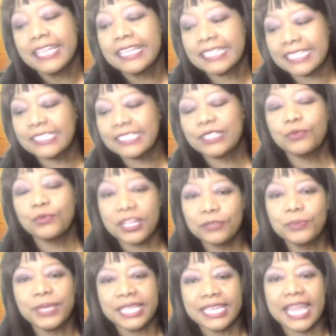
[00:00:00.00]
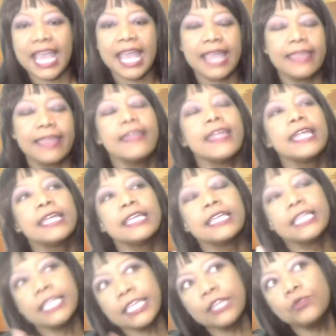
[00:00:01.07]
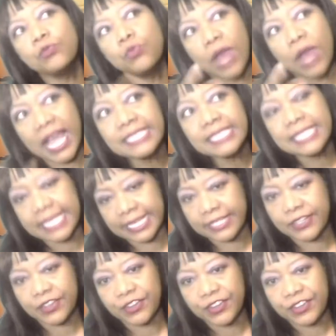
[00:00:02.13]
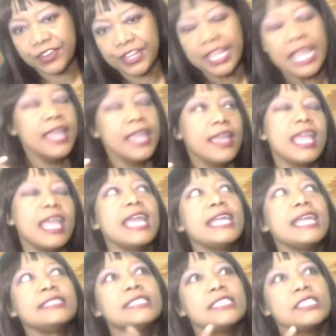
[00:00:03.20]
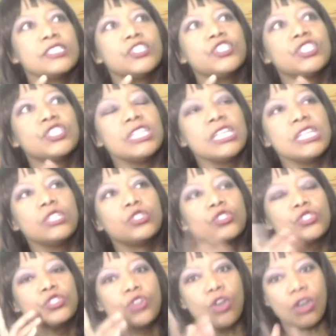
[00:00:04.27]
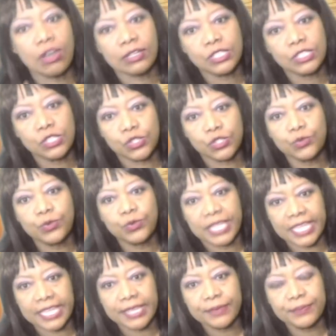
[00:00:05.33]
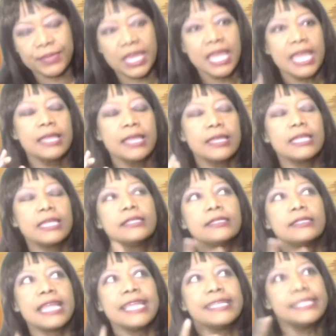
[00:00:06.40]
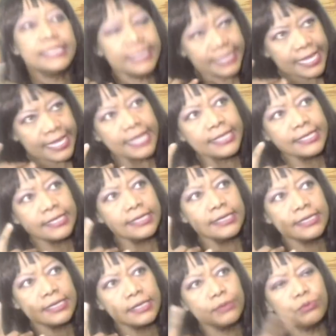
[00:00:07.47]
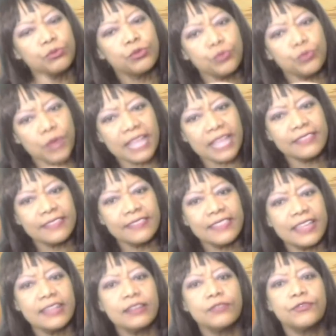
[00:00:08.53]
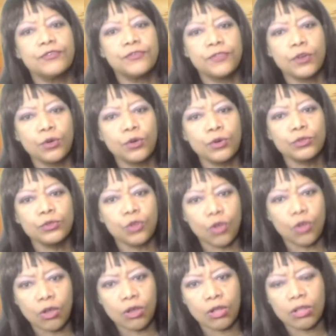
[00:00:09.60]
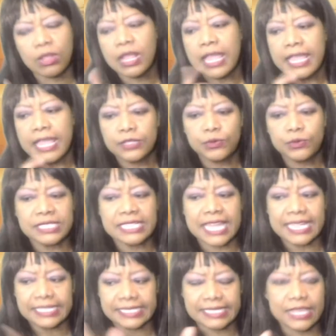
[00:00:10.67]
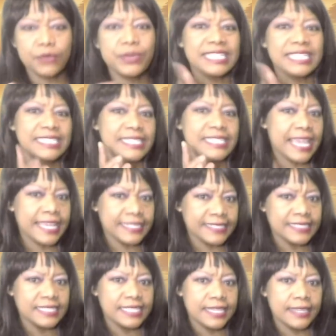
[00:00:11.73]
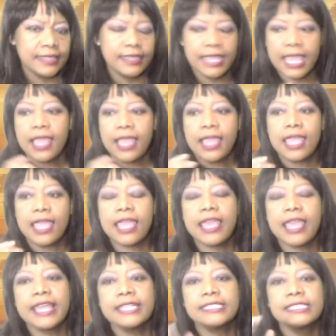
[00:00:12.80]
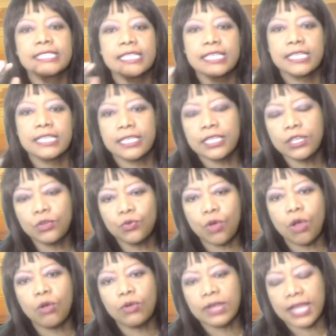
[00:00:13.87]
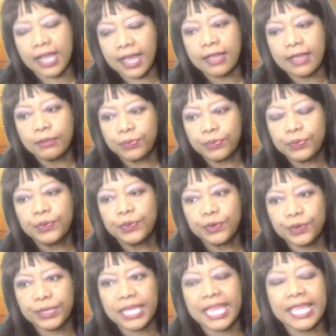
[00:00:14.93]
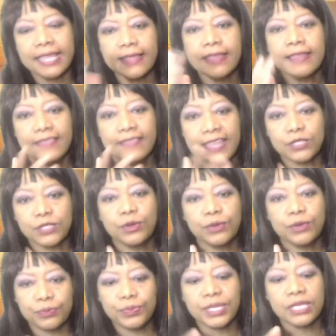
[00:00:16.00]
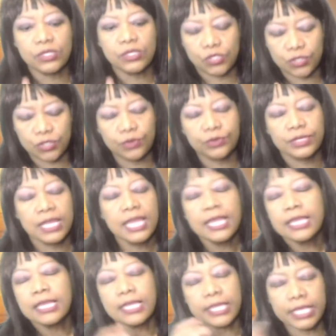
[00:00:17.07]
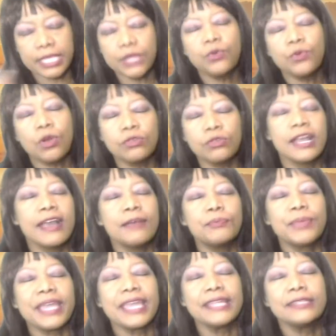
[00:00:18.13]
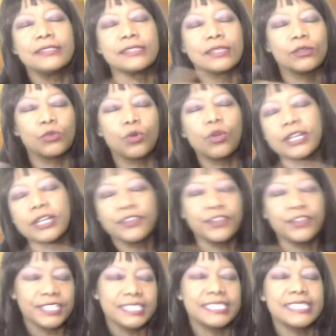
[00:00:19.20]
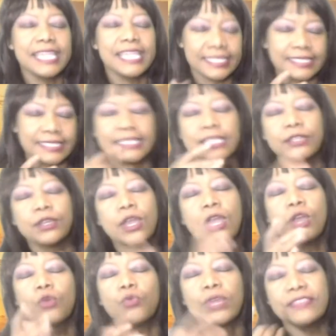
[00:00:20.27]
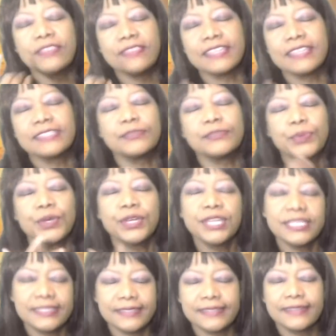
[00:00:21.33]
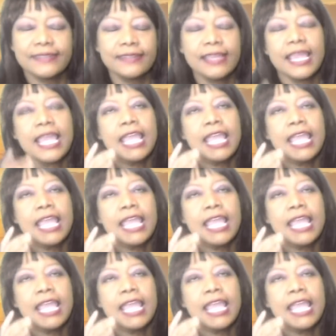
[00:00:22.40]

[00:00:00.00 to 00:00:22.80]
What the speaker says: He says the rugby guy. He wanted her. And she talked to him. Like texts rather than a phone call. It was like they were texting. And he woke up. Okay, that's what we're being shown. He woke up and caught her texting with this person.